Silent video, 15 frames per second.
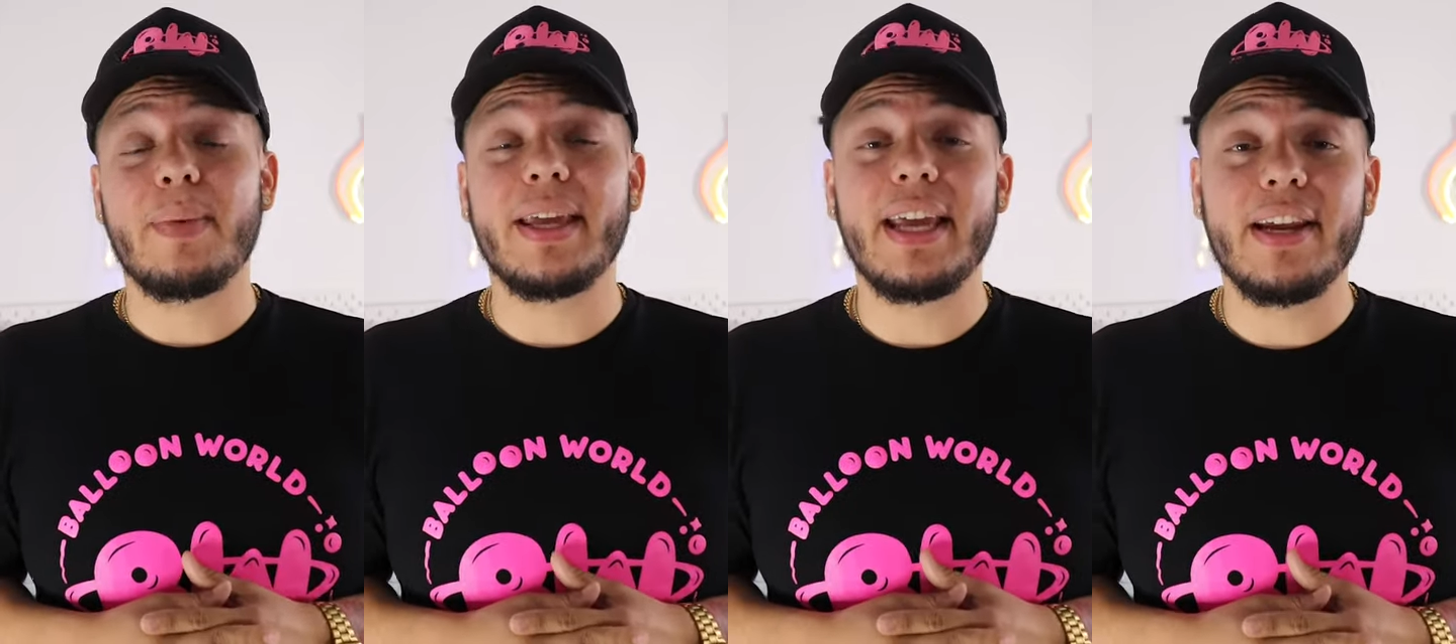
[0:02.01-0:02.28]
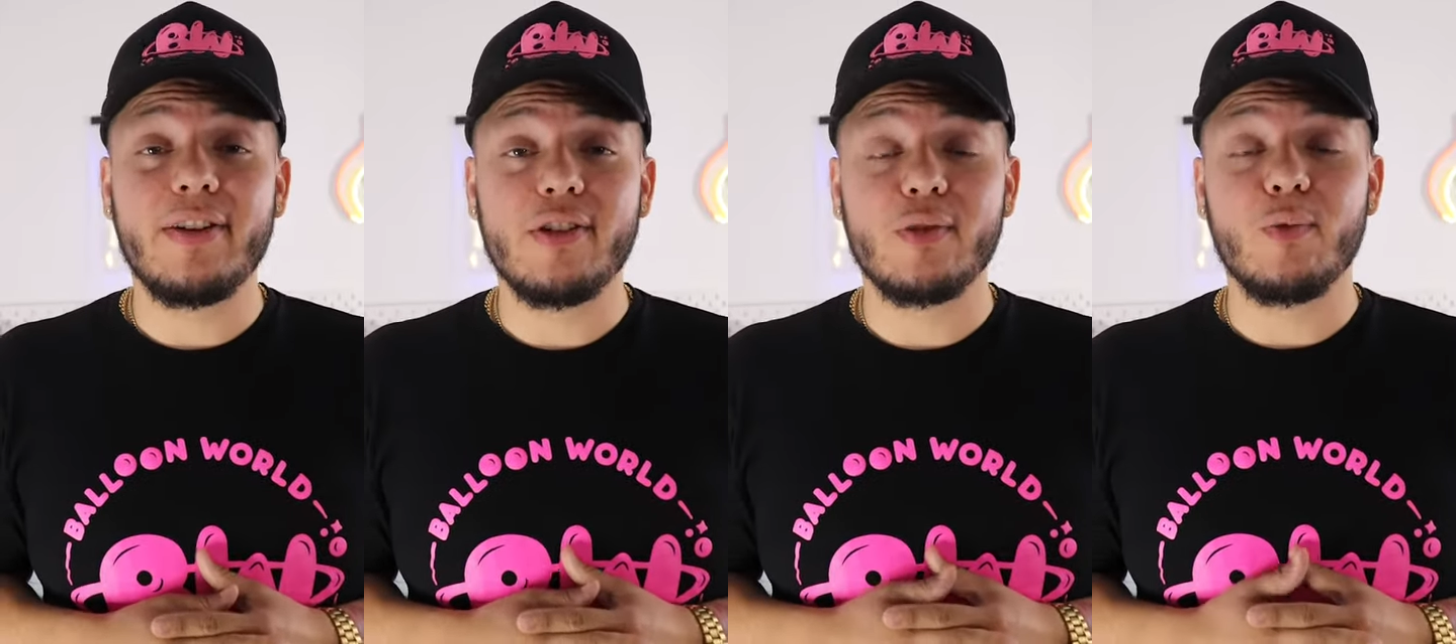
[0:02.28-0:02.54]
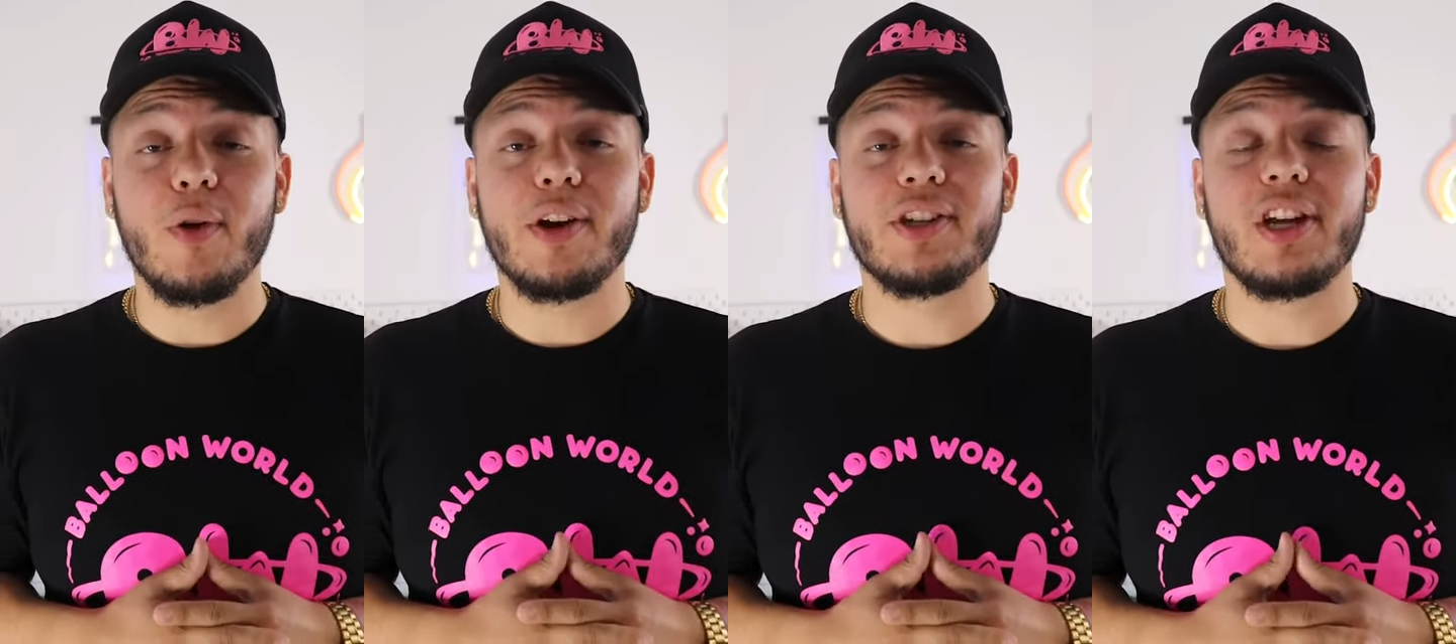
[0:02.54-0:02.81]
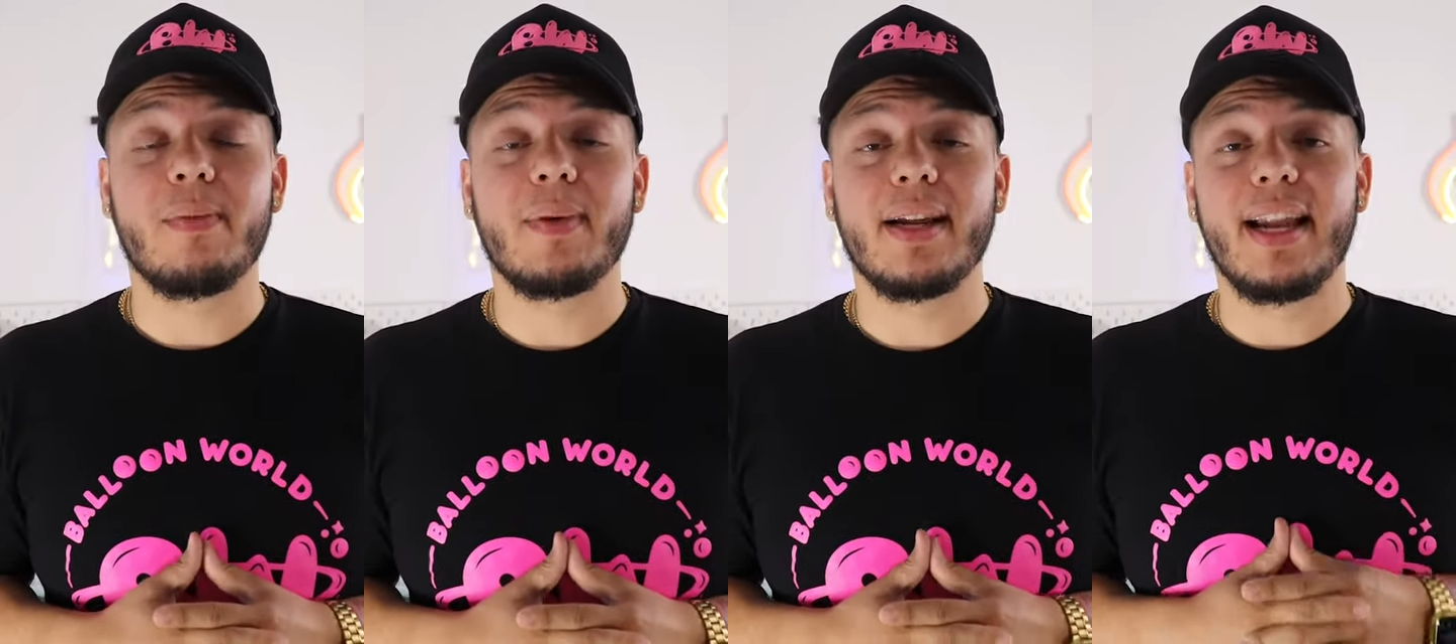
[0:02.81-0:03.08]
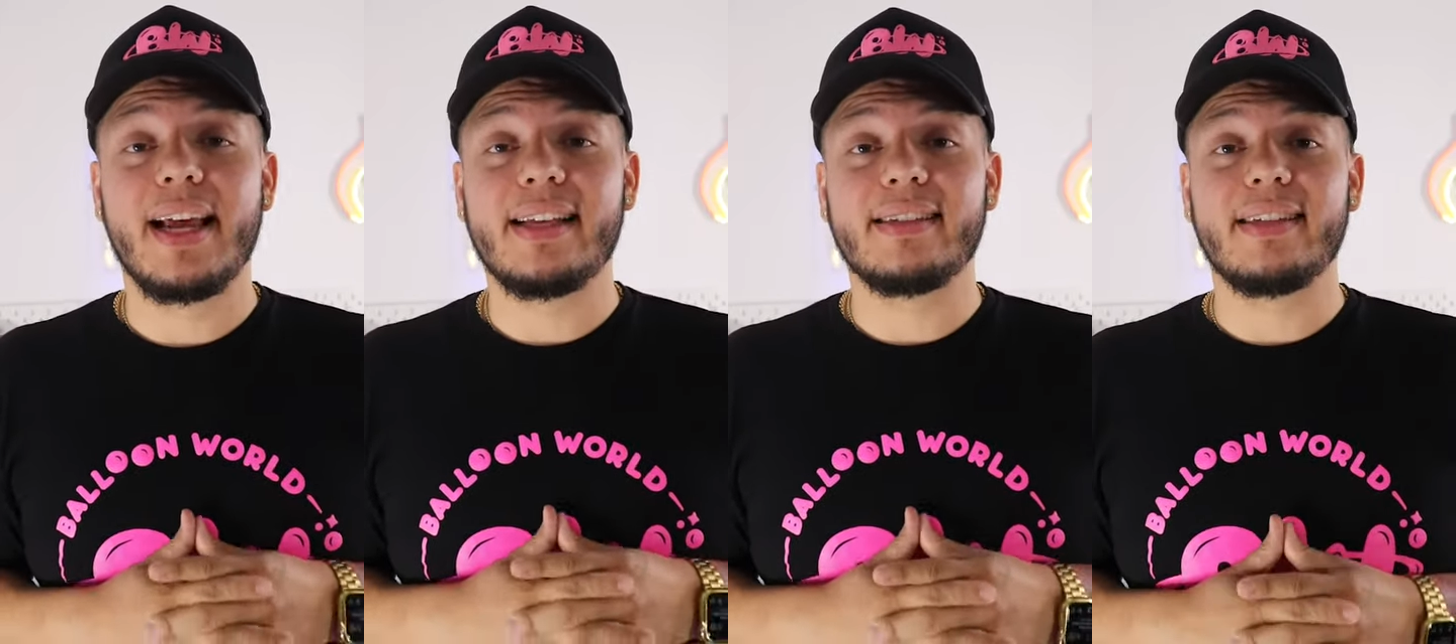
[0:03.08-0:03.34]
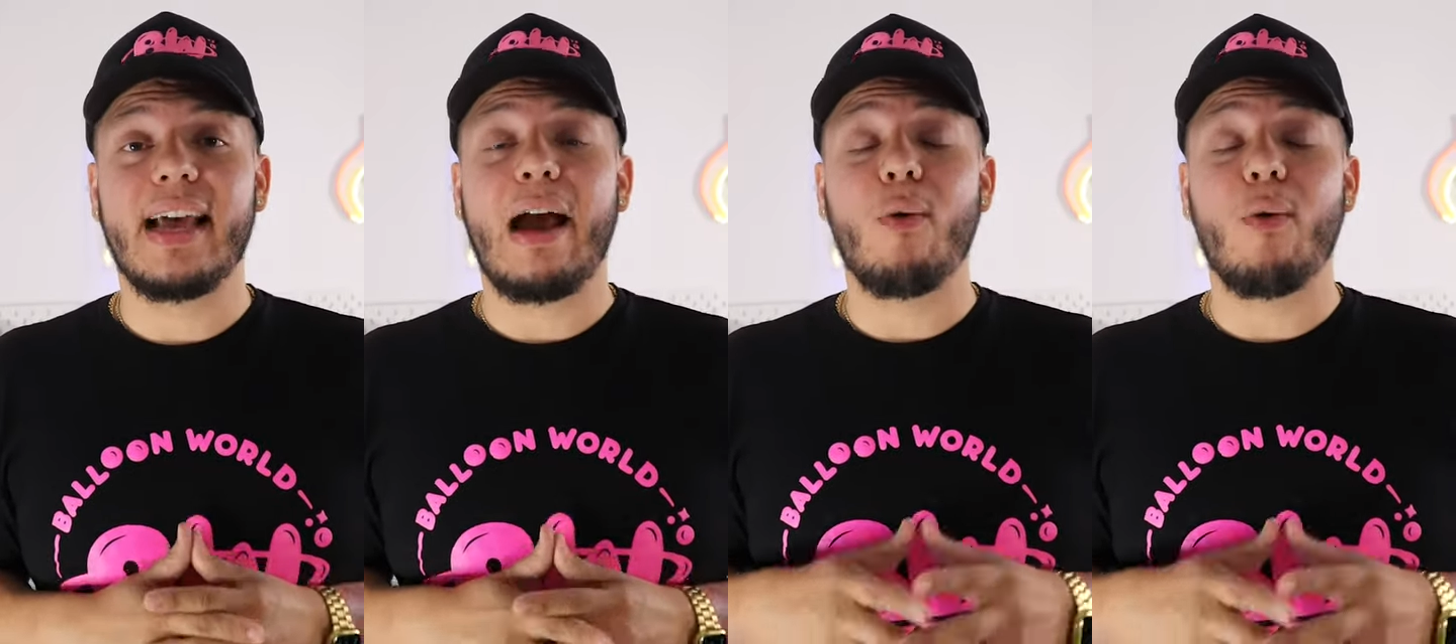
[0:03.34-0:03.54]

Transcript: beginner's workshop class,